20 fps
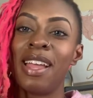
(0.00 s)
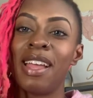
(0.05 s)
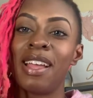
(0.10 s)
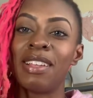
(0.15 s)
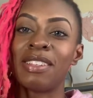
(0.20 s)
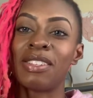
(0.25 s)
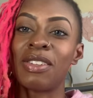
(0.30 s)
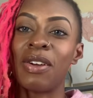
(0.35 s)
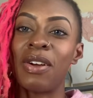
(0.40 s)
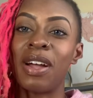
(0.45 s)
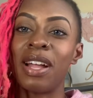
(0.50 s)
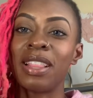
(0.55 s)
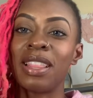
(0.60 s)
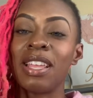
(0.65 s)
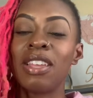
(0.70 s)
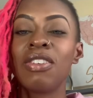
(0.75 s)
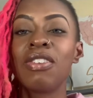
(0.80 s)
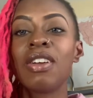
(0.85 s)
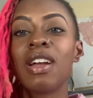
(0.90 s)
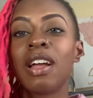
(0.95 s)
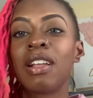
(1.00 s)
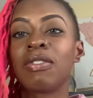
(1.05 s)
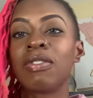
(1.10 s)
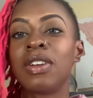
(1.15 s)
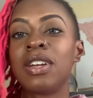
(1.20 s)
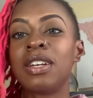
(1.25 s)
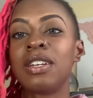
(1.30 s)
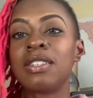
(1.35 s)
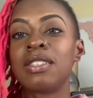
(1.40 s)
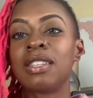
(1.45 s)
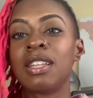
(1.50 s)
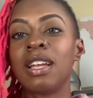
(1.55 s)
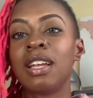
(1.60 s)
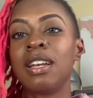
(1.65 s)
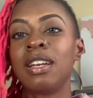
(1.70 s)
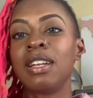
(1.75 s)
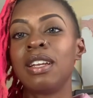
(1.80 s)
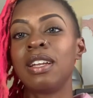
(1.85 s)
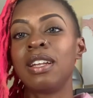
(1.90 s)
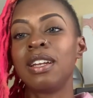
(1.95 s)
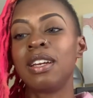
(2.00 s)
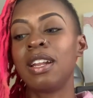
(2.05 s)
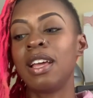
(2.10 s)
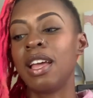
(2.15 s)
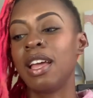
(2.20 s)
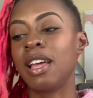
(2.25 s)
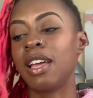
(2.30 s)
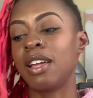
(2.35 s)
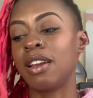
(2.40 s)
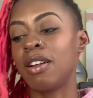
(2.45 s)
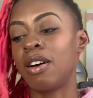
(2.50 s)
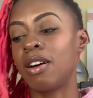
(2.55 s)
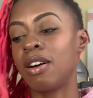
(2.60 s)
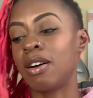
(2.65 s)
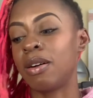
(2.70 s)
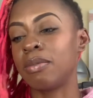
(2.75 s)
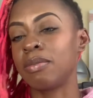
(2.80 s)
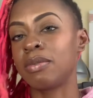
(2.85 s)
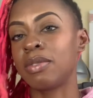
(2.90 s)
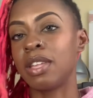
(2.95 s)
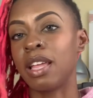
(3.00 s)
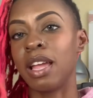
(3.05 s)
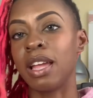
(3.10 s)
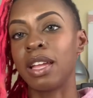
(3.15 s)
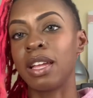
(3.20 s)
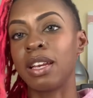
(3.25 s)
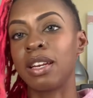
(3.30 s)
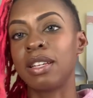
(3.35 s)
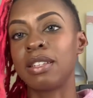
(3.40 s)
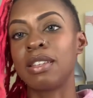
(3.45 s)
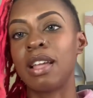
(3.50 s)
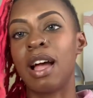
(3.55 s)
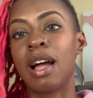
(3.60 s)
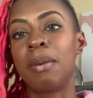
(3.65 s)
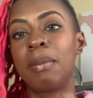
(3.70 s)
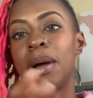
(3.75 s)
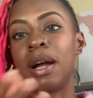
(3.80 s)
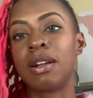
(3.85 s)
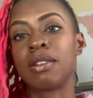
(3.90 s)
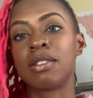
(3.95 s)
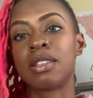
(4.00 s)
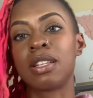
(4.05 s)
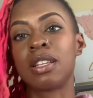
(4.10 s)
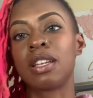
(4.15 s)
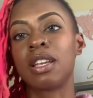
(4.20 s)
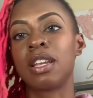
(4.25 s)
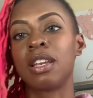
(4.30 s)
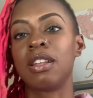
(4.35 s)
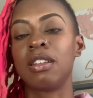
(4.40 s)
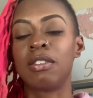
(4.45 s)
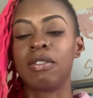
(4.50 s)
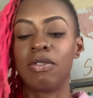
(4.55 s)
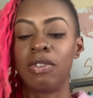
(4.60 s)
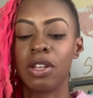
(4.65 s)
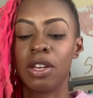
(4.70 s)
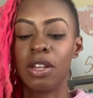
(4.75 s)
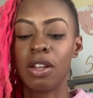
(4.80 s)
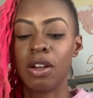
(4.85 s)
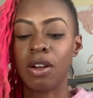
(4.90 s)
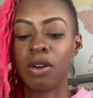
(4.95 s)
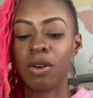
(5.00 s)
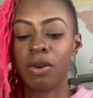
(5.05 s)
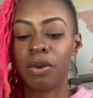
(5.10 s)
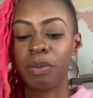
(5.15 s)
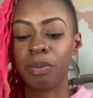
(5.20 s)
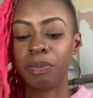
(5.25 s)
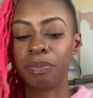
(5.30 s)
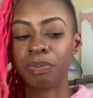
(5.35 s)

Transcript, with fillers: So I thank you guys for understanding and um, taking the time out to look at this video.